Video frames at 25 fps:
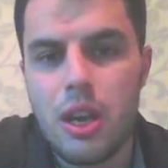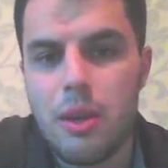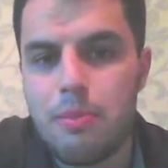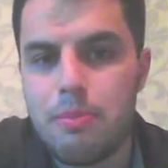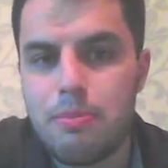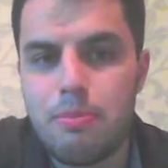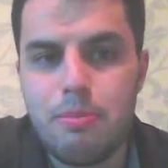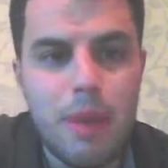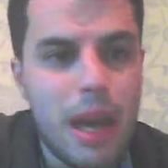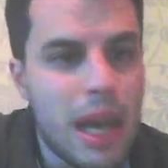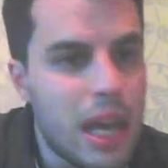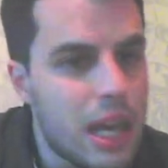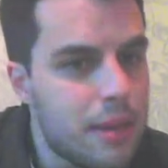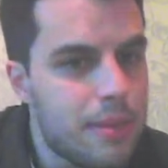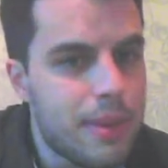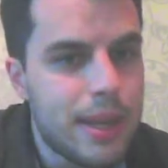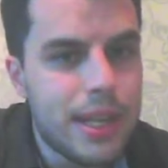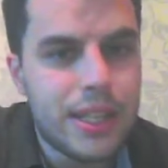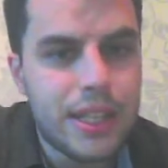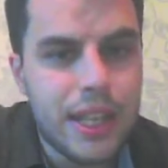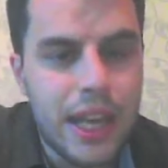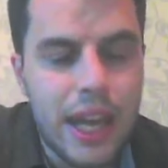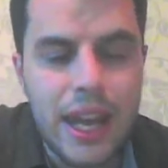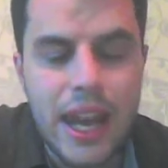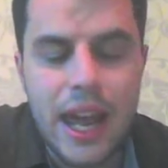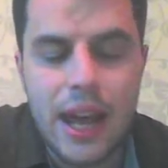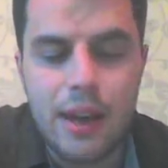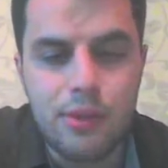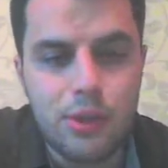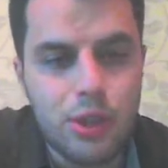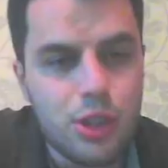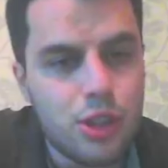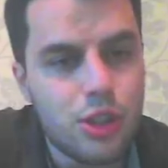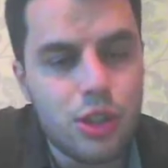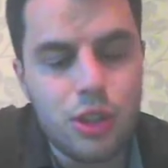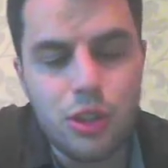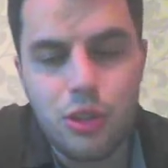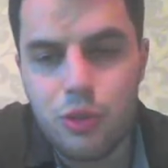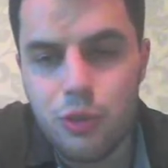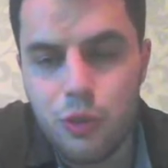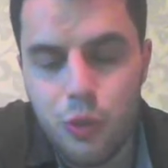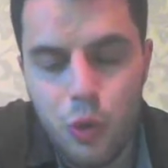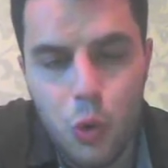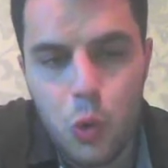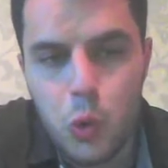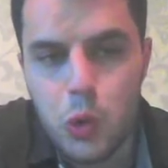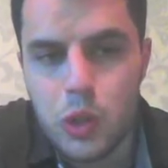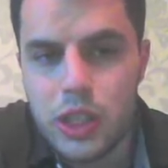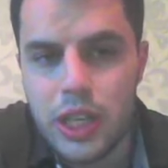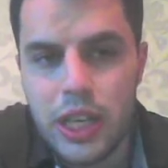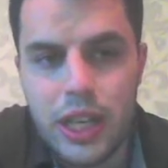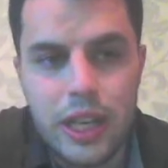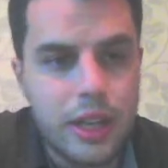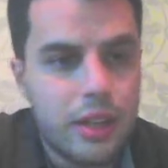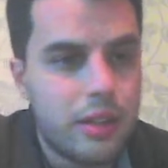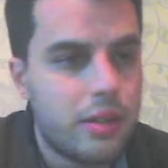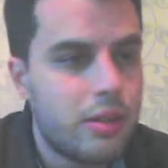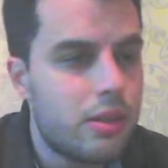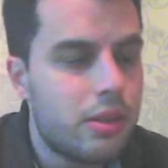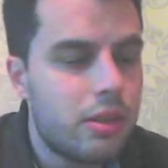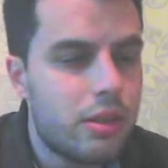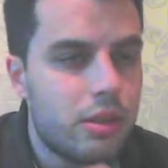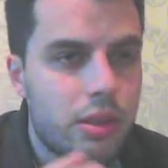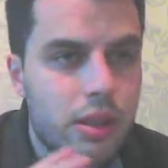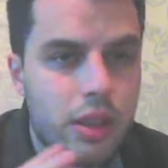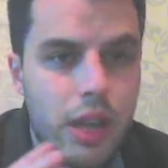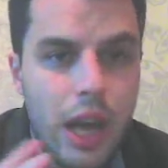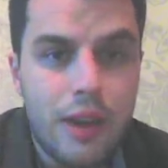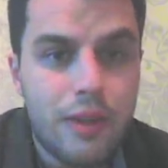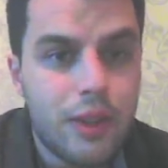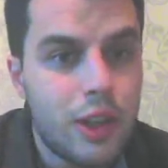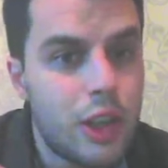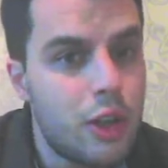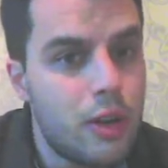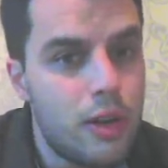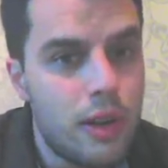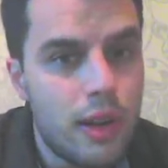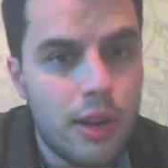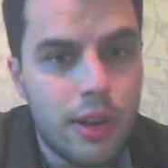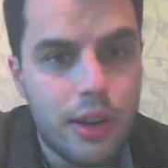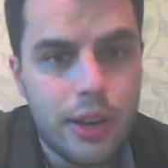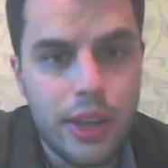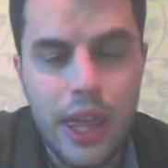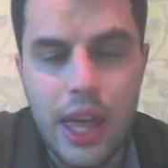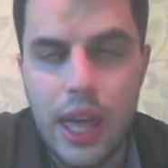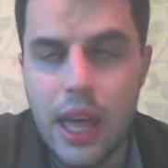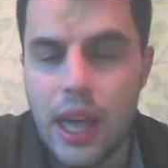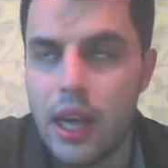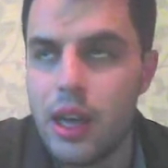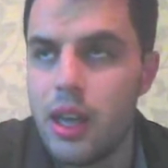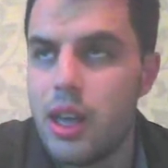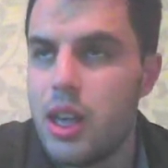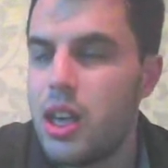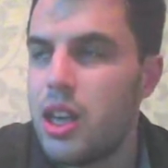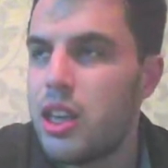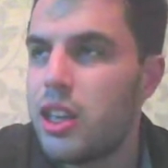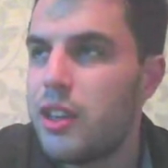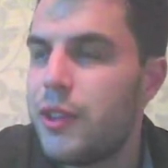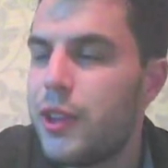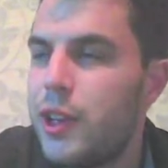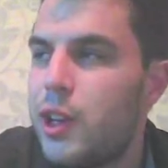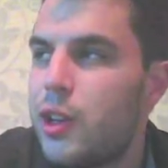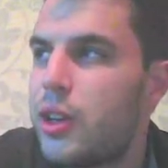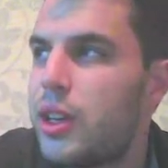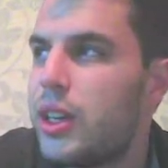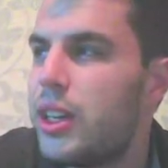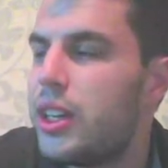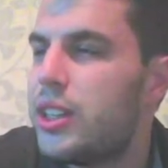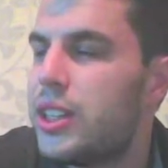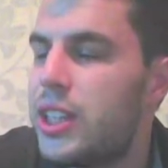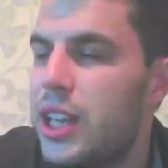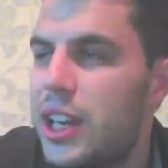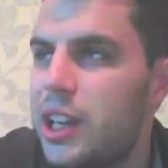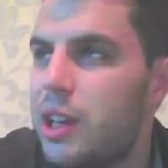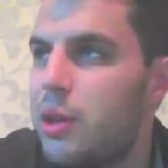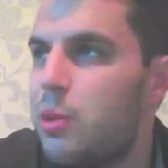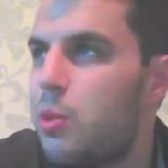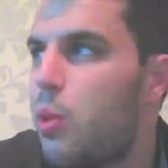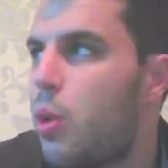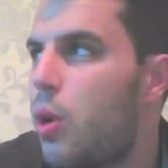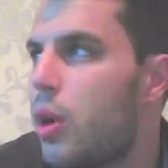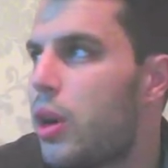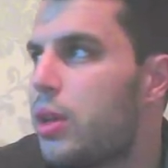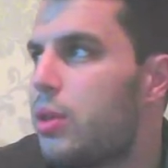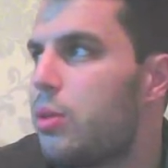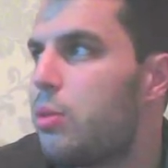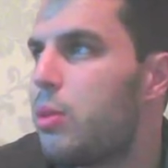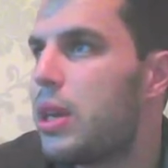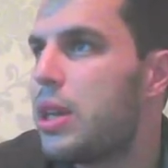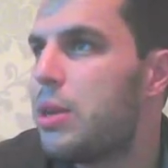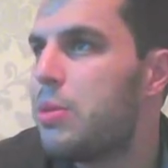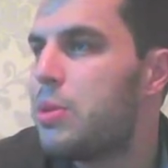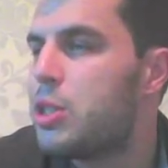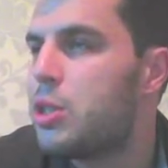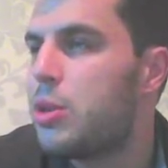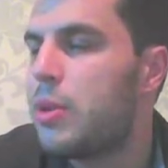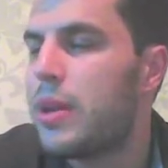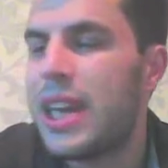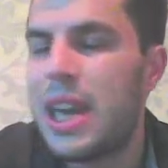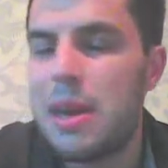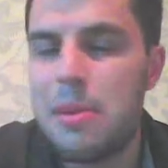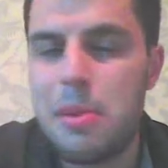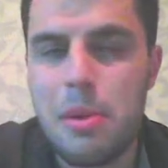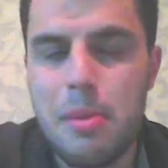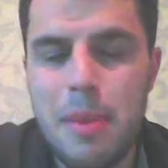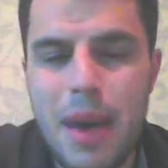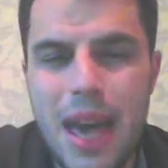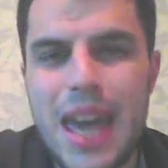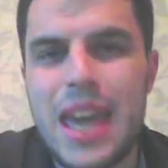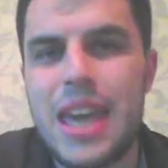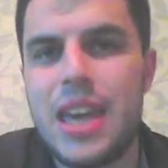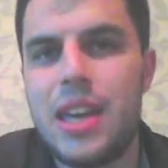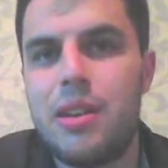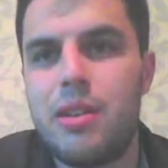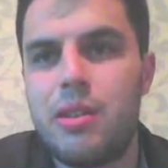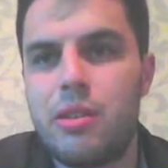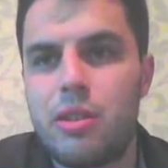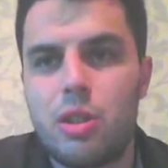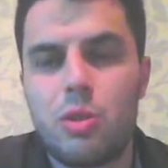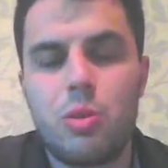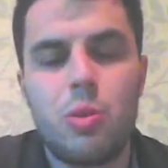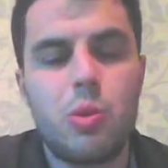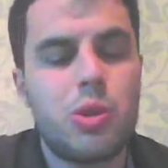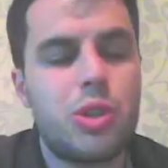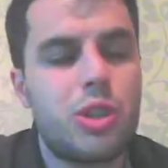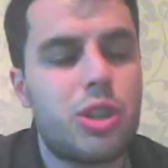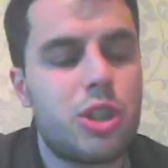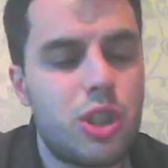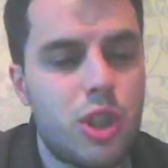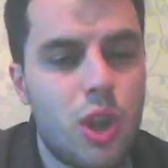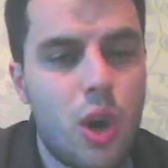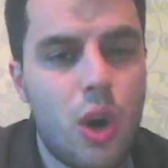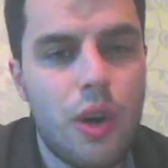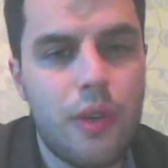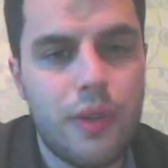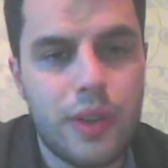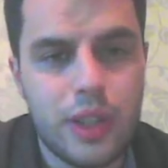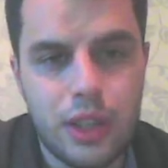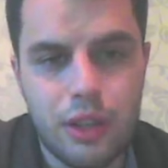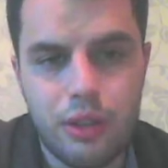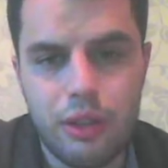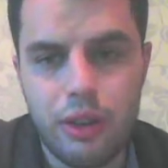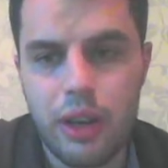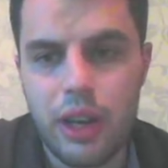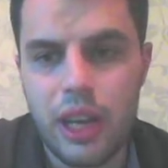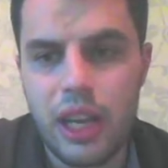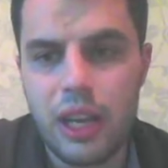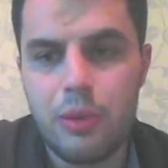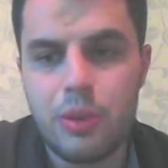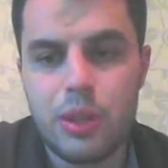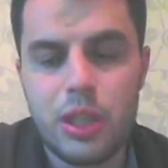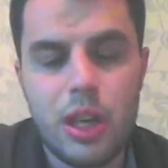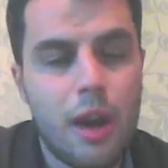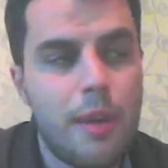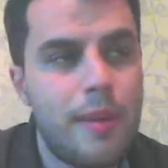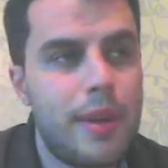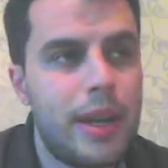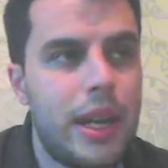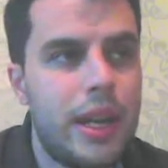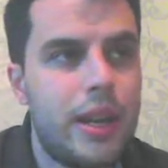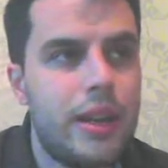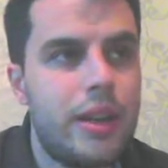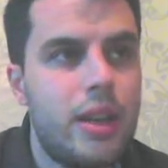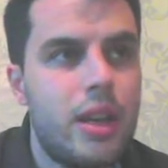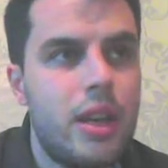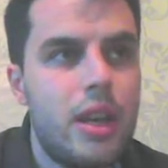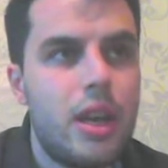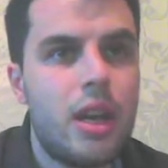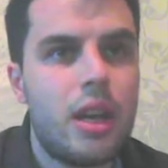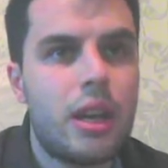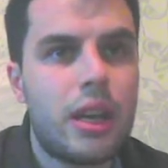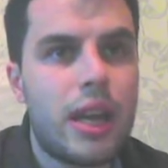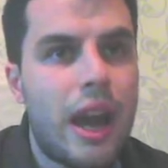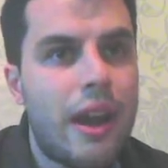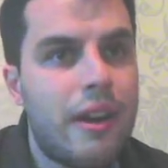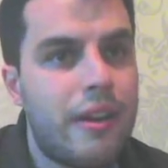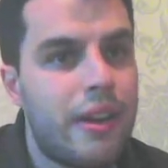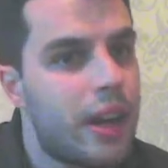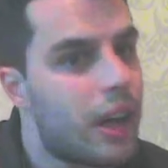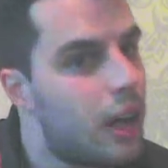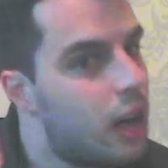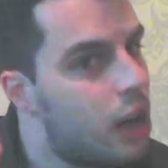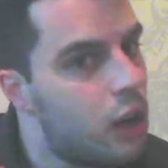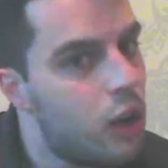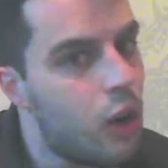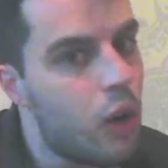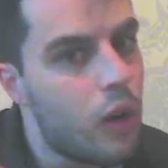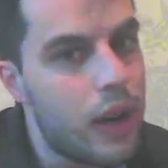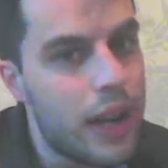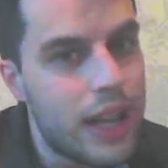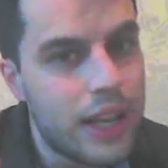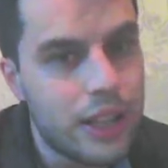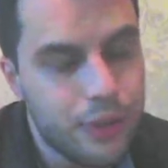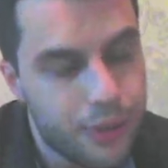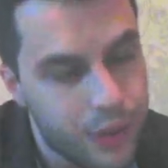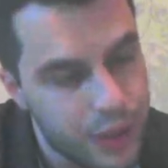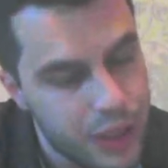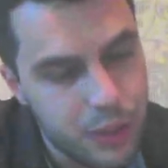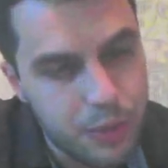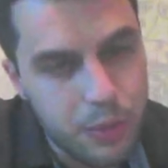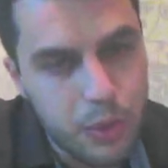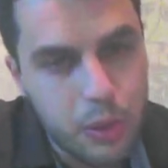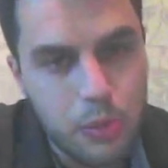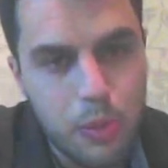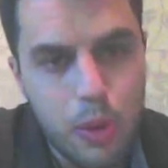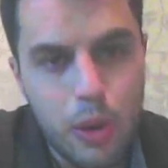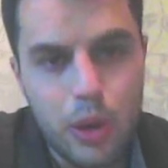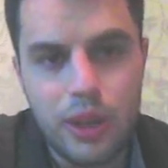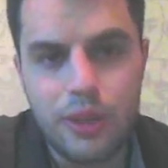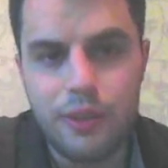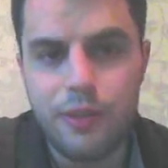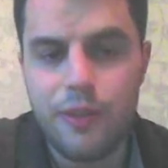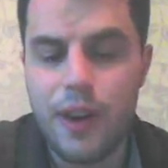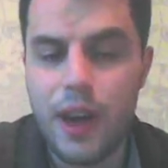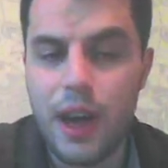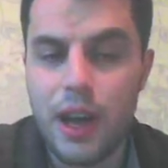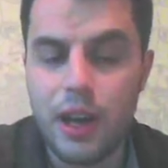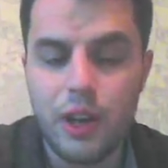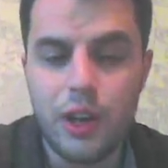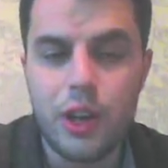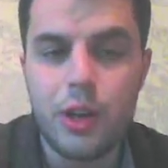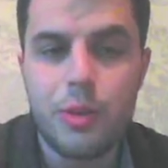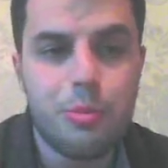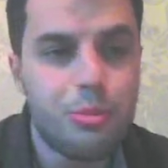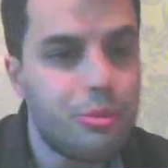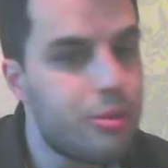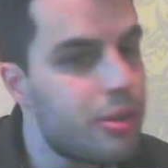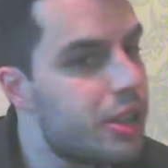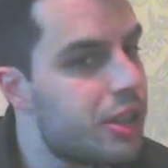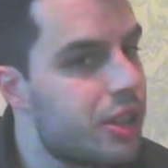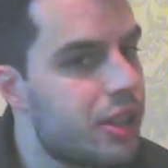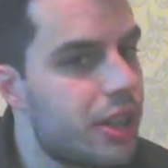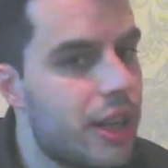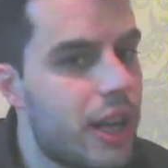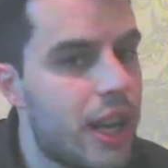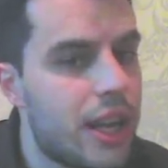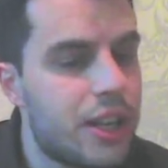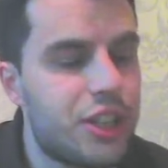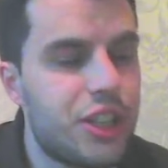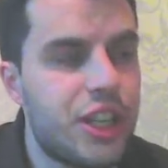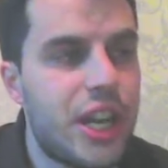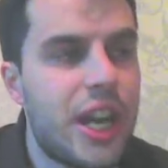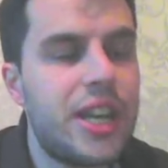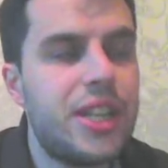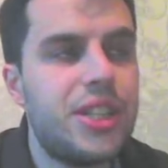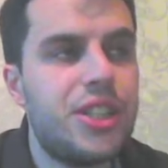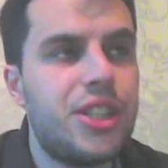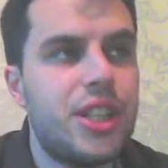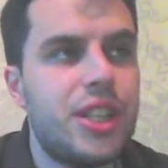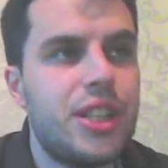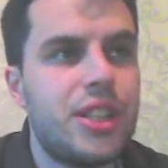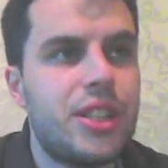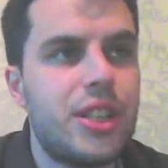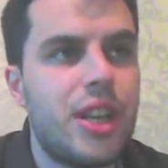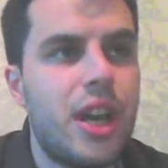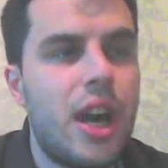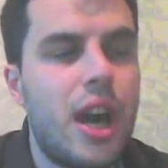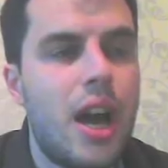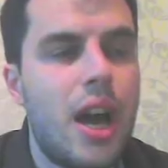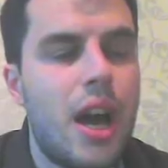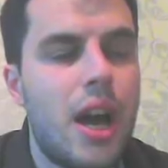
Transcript: maybe to get down to 240 and have a new look there. If you look at the Dillian Whyte when he was doing MMA and towards the start of his career, he was coming in carrying a lot less visible body fat, and I appreciate that changes,